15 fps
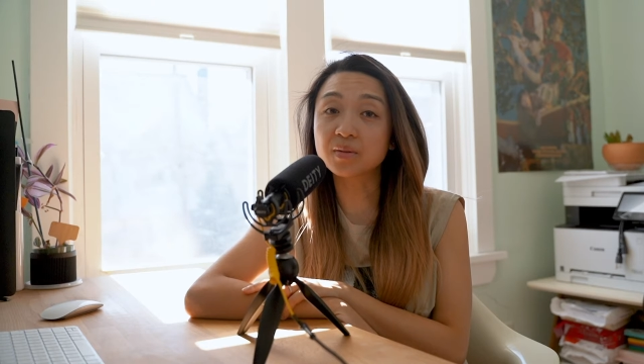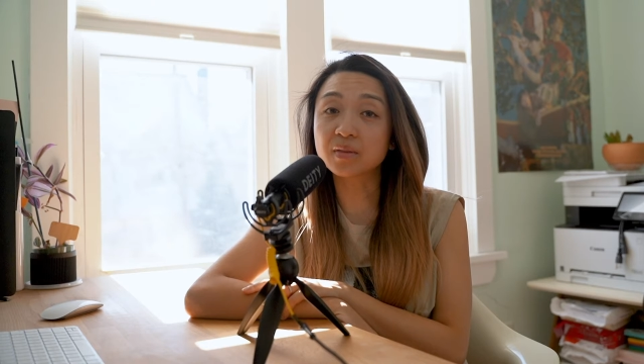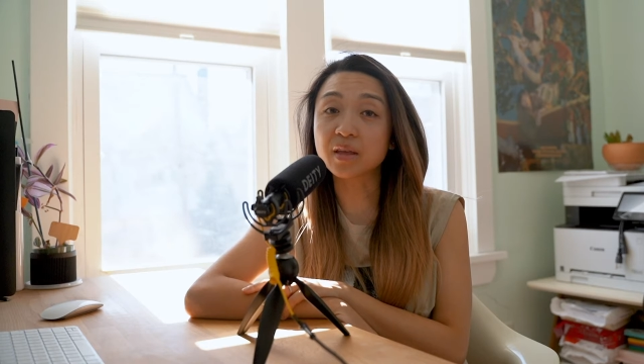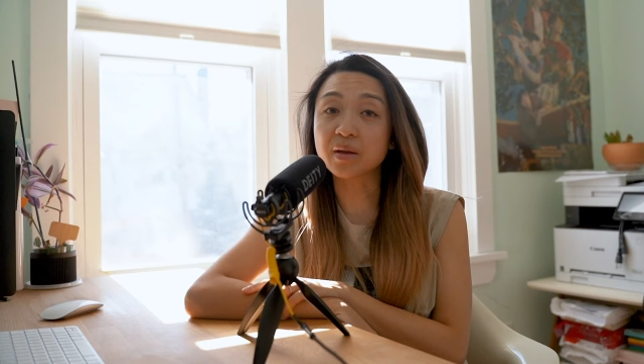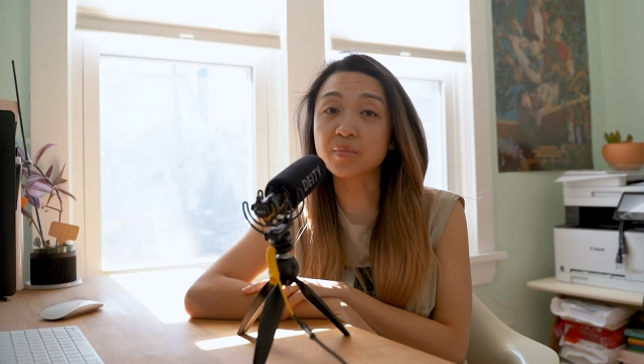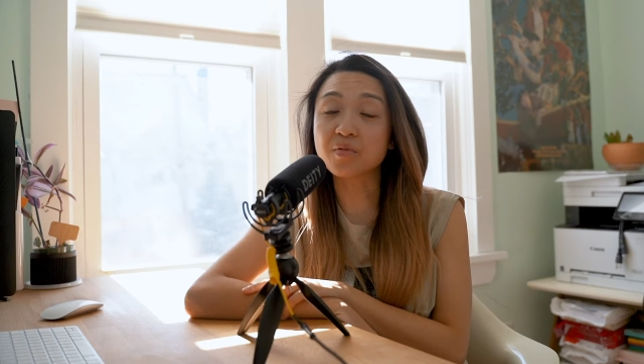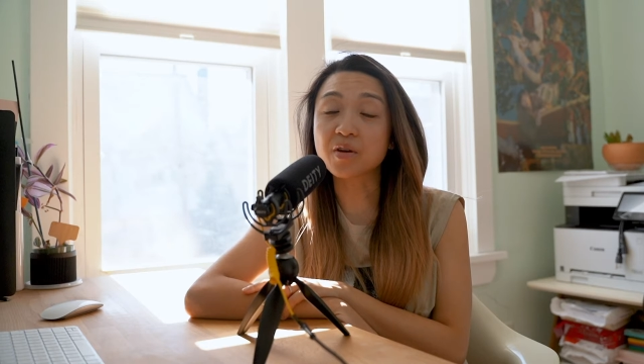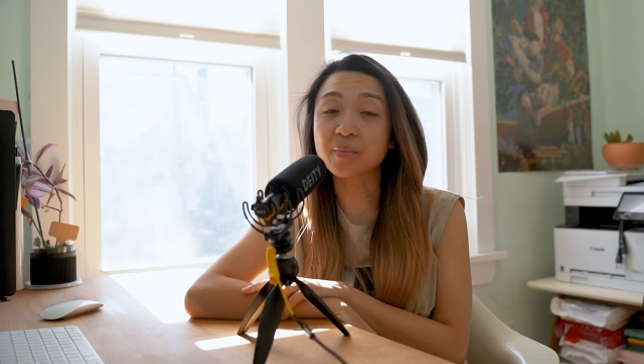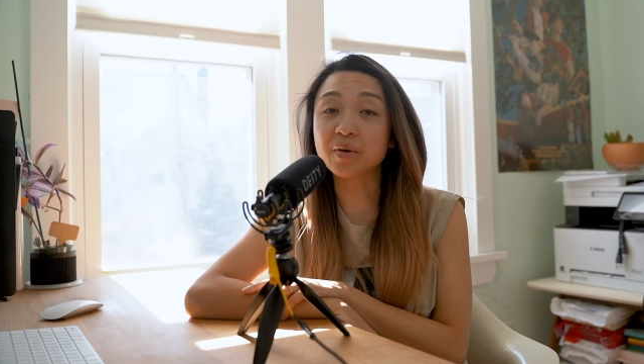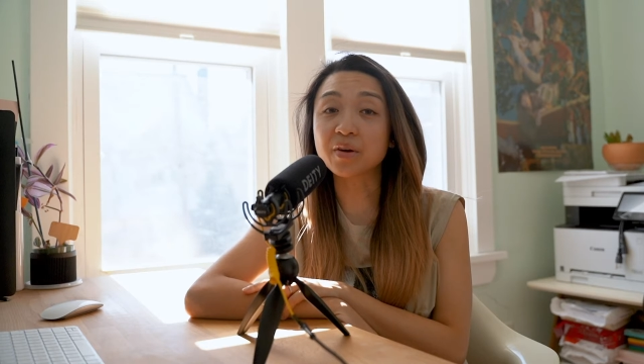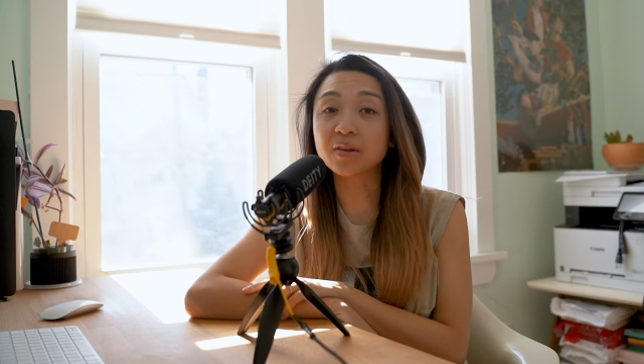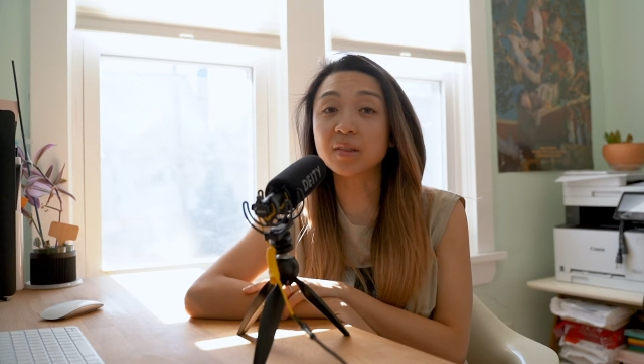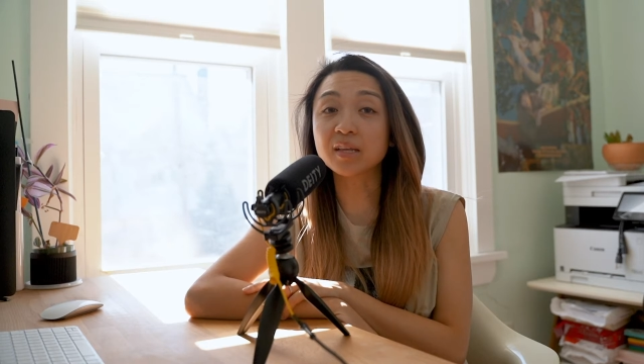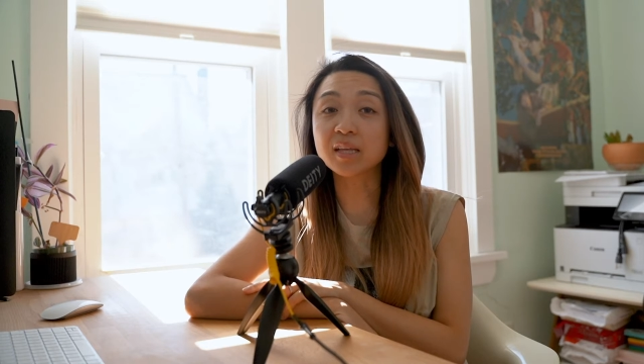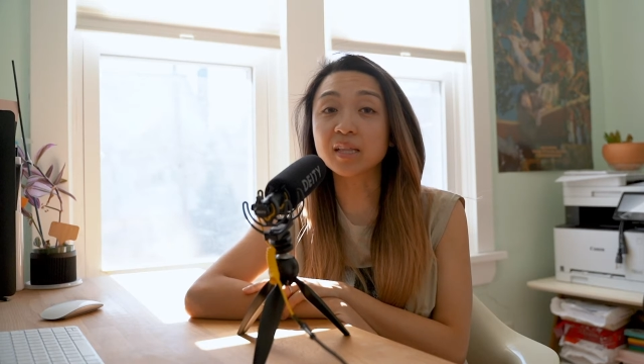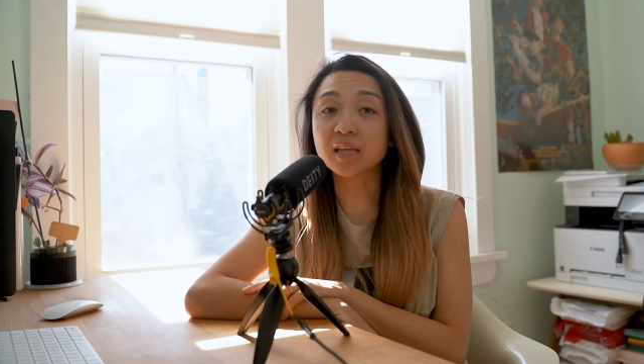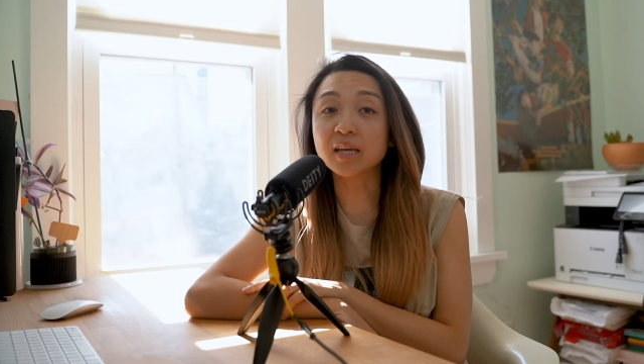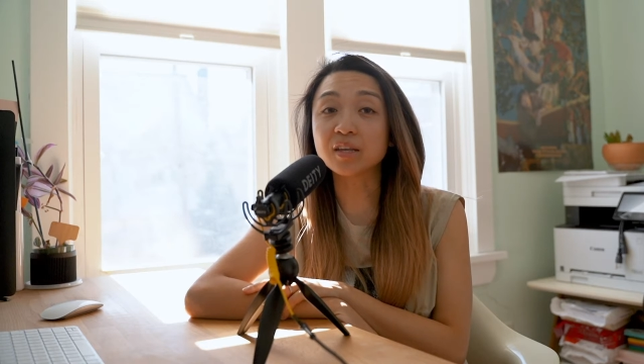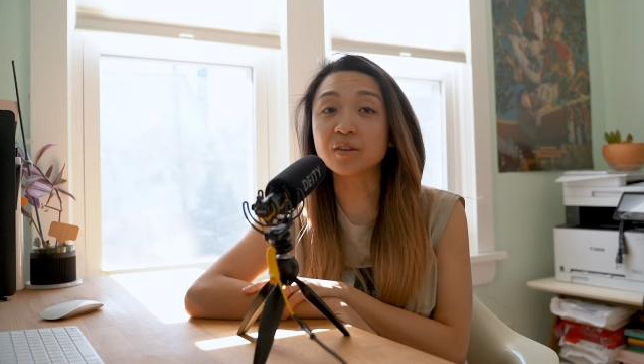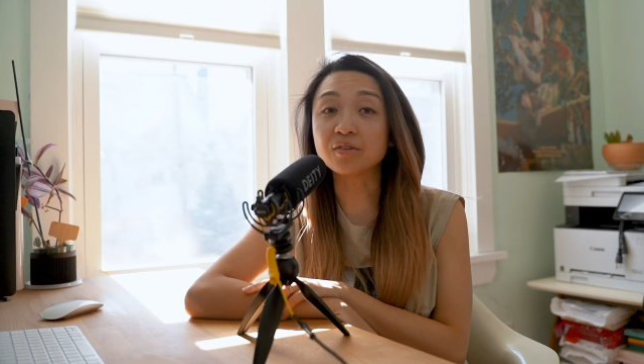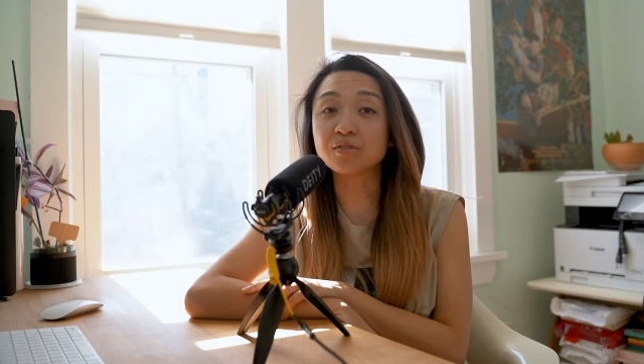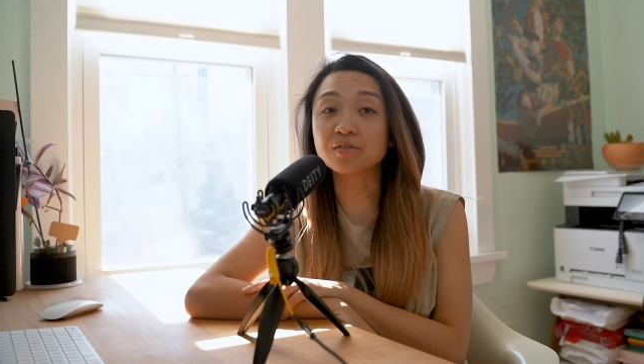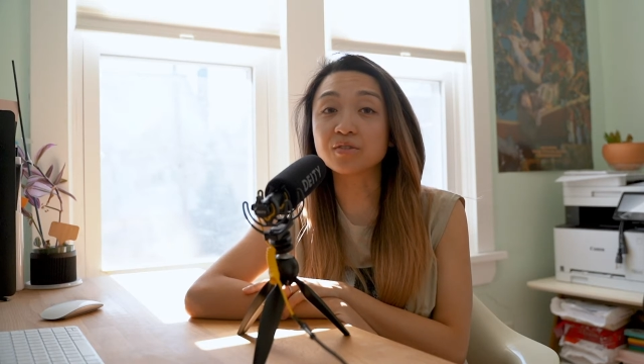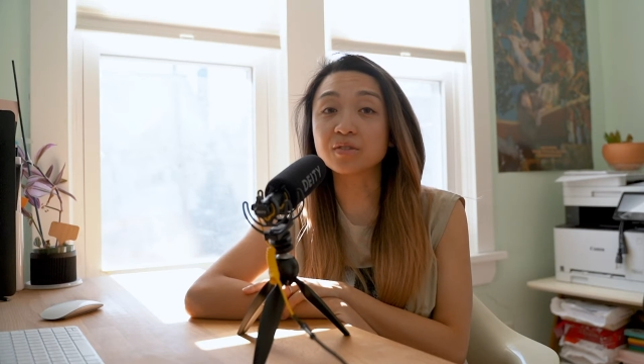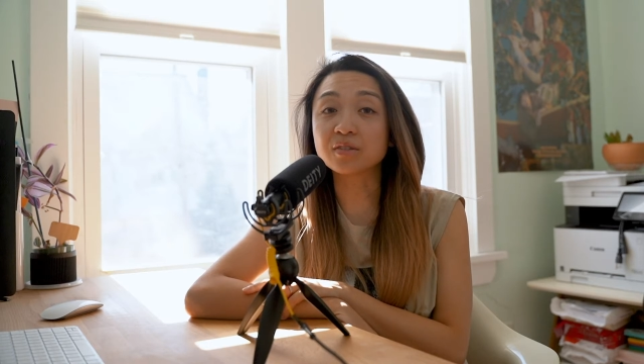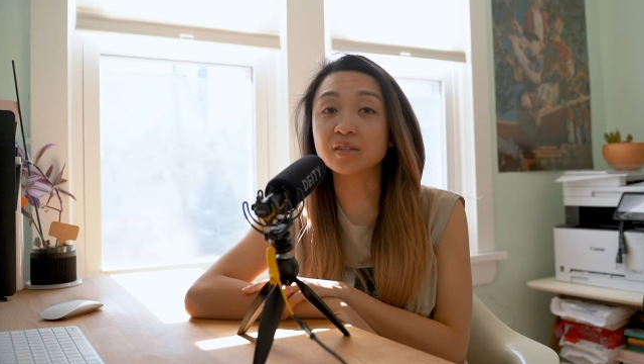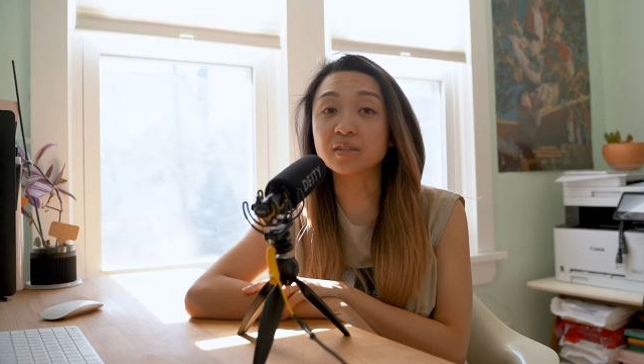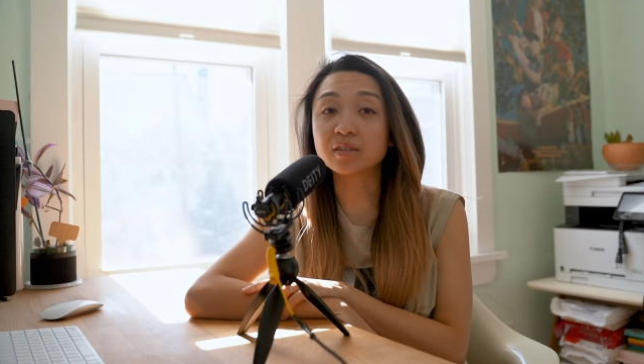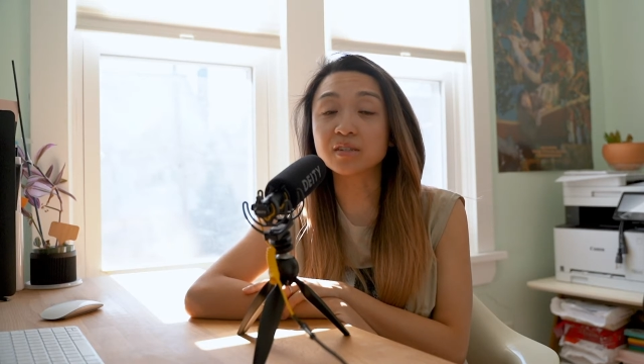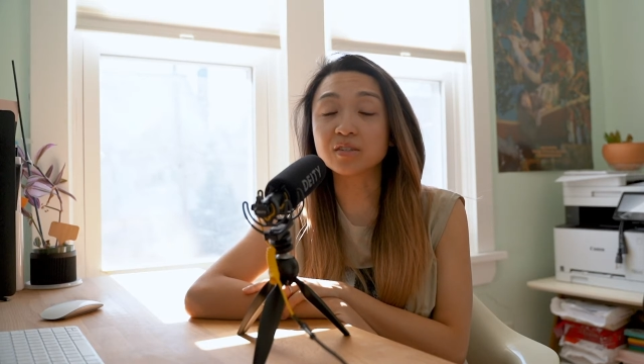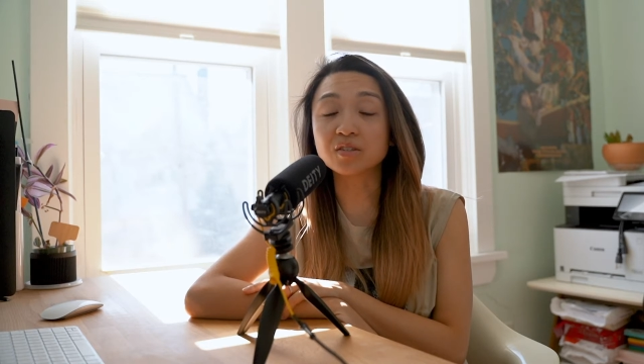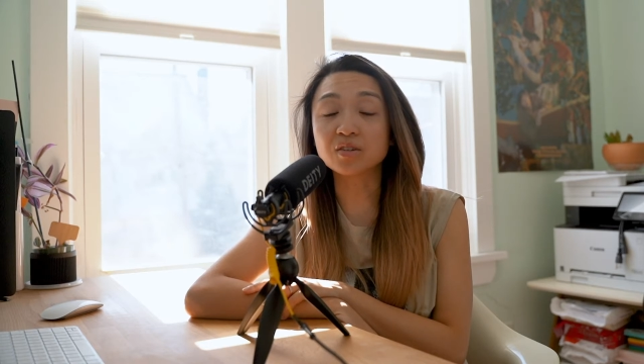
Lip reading: they primarily let users listen